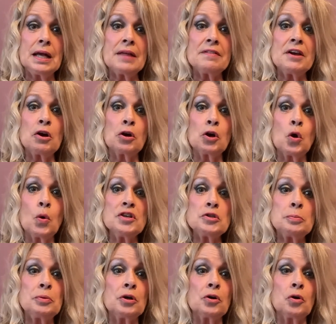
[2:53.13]
They are going to
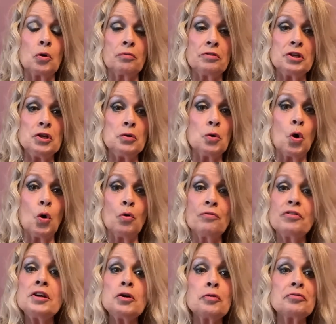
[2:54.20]
put over you
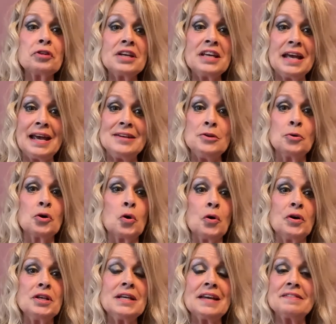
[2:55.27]
over and over again. You're
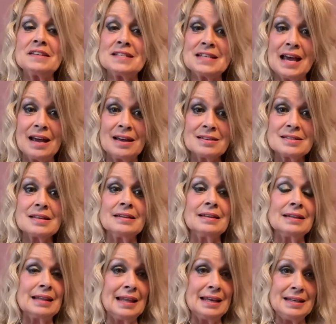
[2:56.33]
going to get the texts and
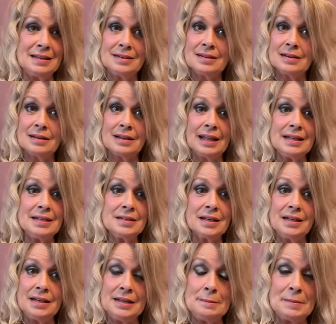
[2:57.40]
the late
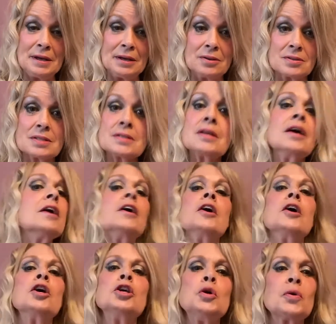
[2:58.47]
night emails.
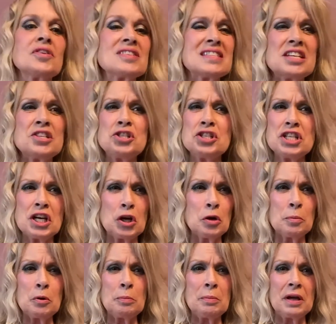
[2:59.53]
"You are such a
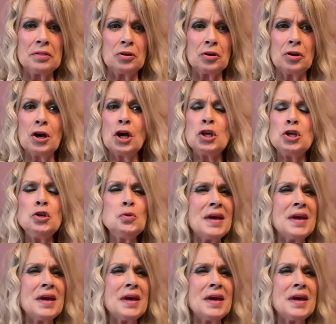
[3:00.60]
terrible mother. You